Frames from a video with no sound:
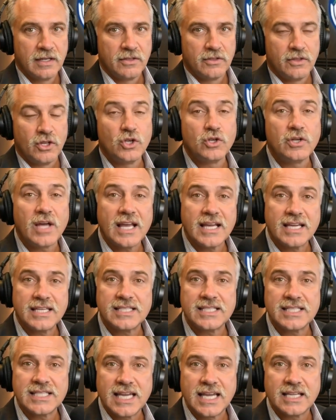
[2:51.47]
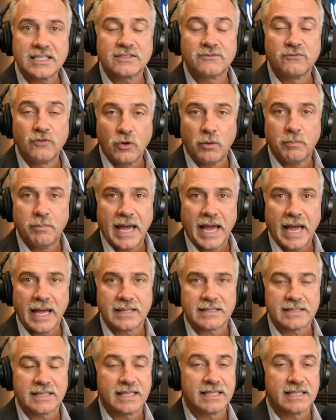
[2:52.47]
The United States fullbacks